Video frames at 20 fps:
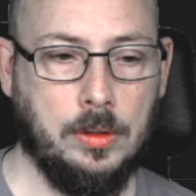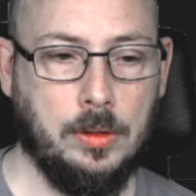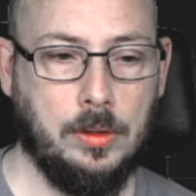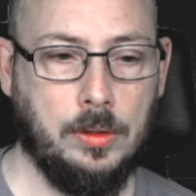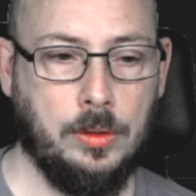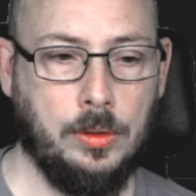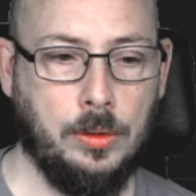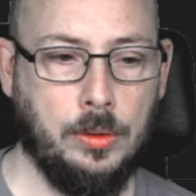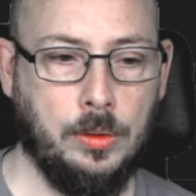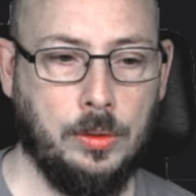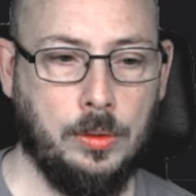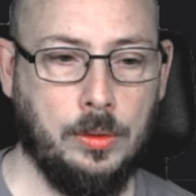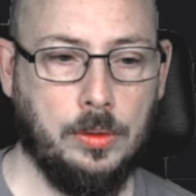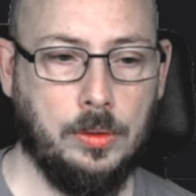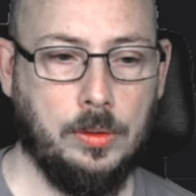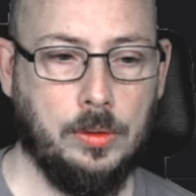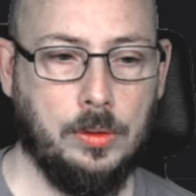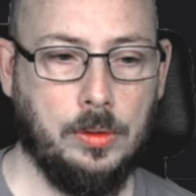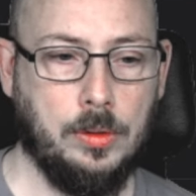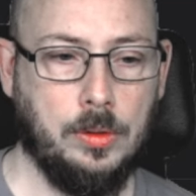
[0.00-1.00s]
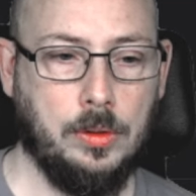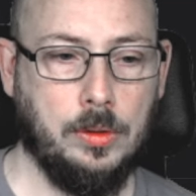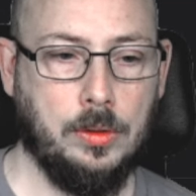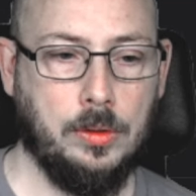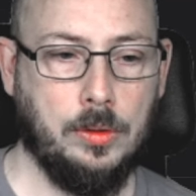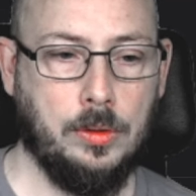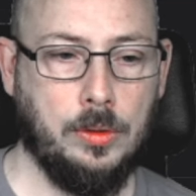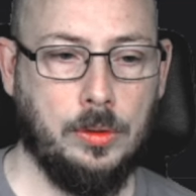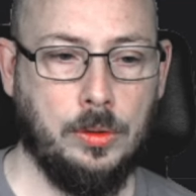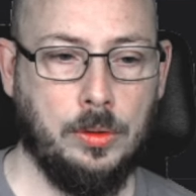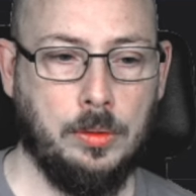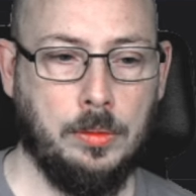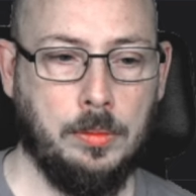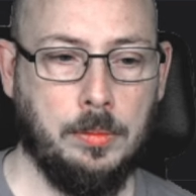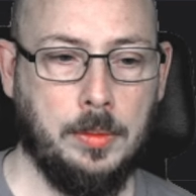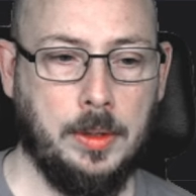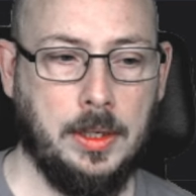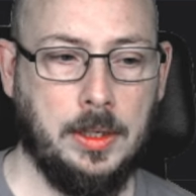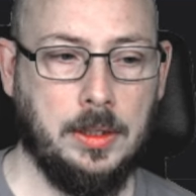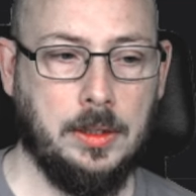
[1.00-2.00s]
to
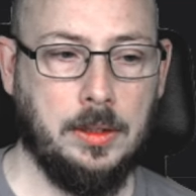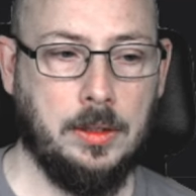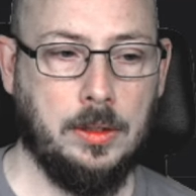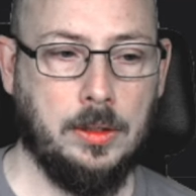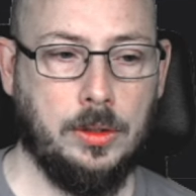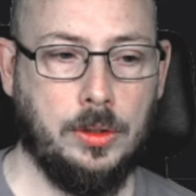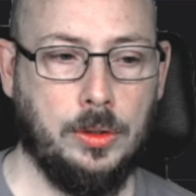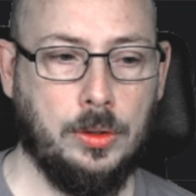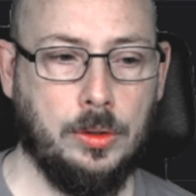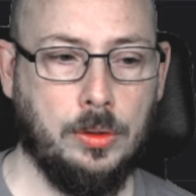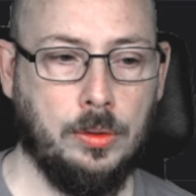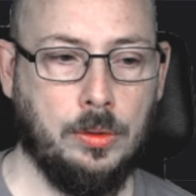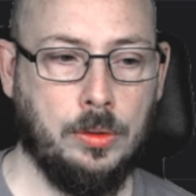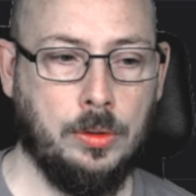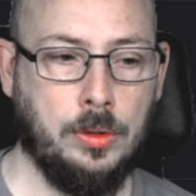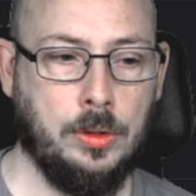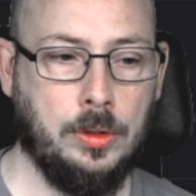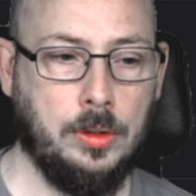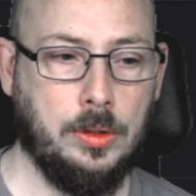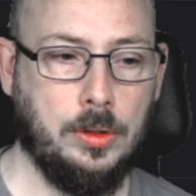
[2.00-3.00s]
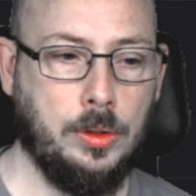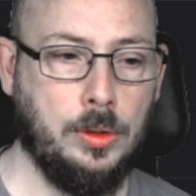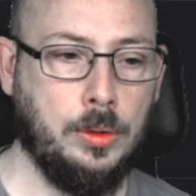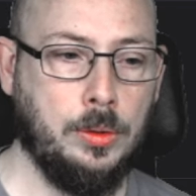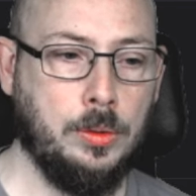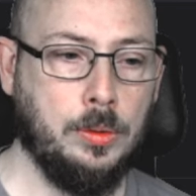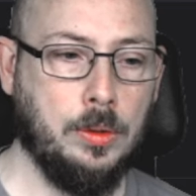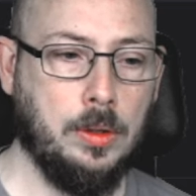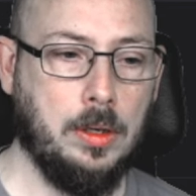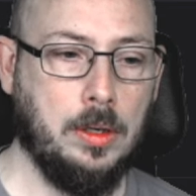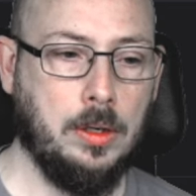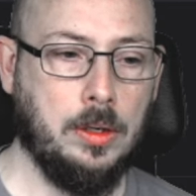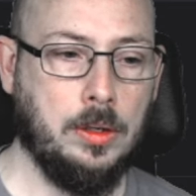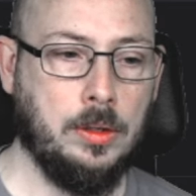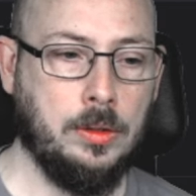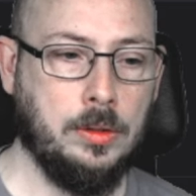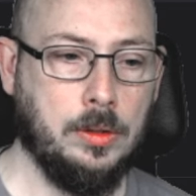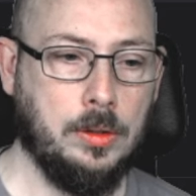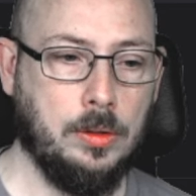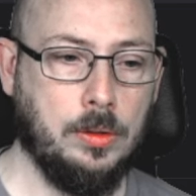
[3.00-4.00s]
make sure you
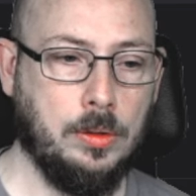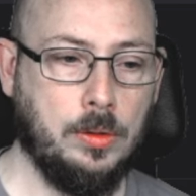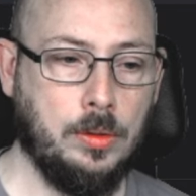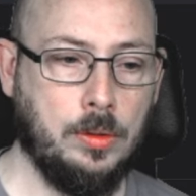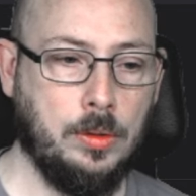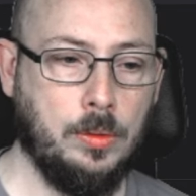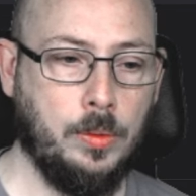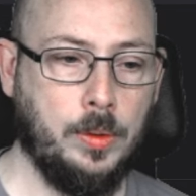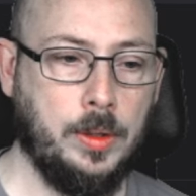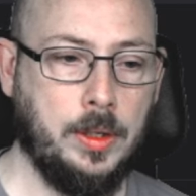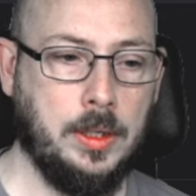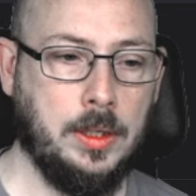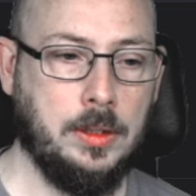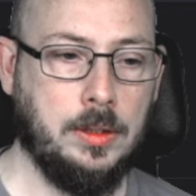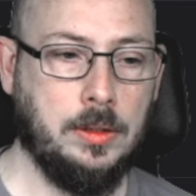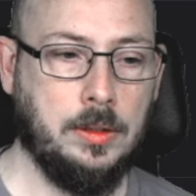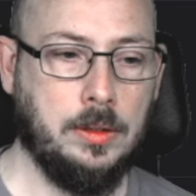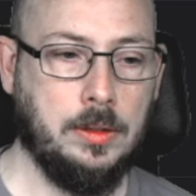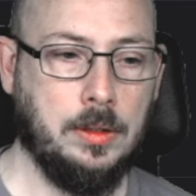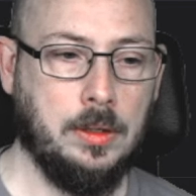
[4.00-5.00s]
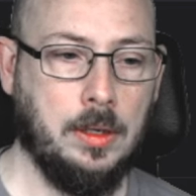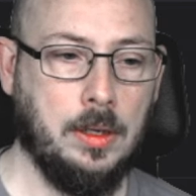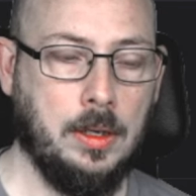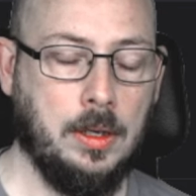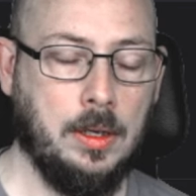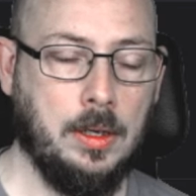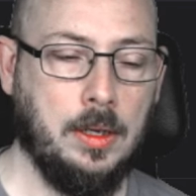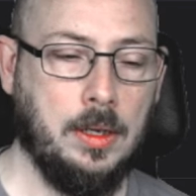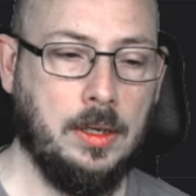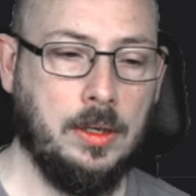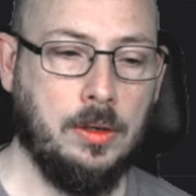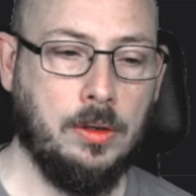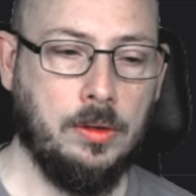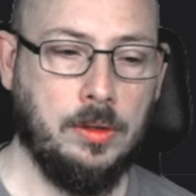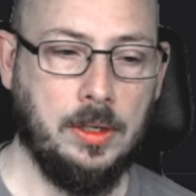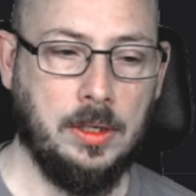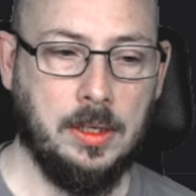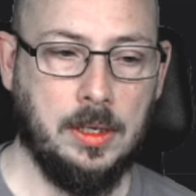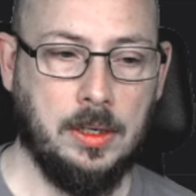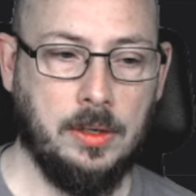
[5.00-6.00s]
are always not the
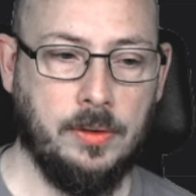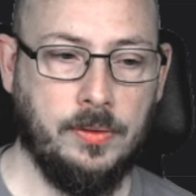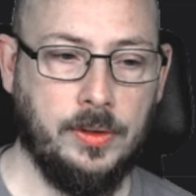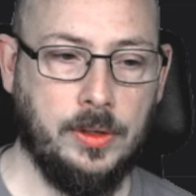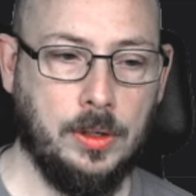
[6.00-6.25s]
entirety of the